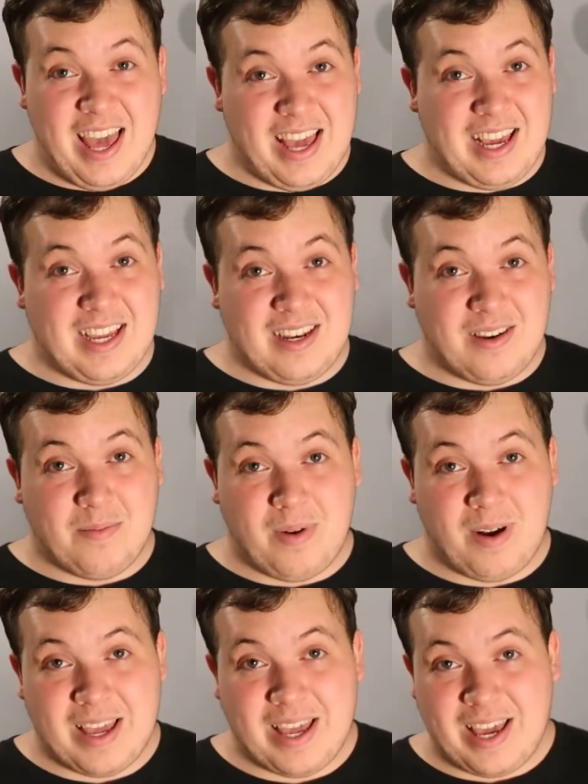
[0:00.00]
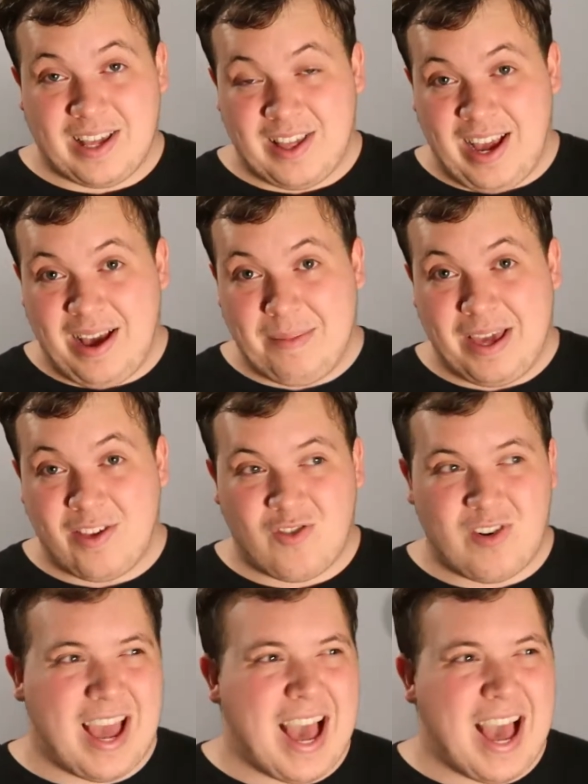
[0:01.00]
in my exam history,